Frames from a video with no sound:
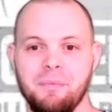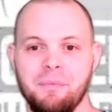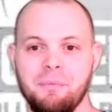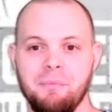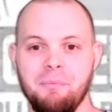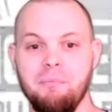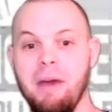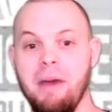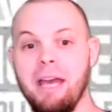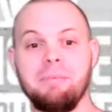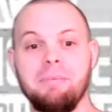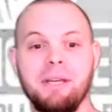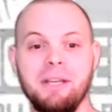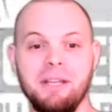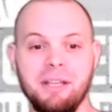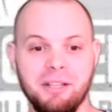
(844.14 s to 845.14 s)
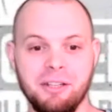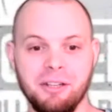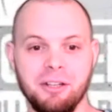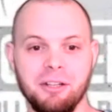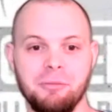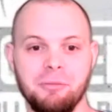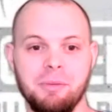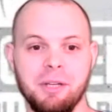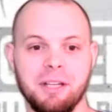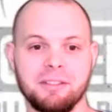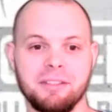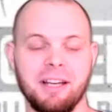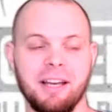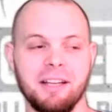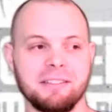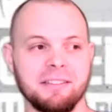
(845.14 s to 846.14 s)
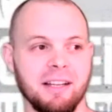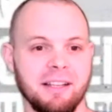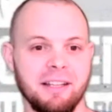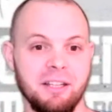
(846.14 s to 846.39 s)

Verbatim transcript: maybe he could because I guess like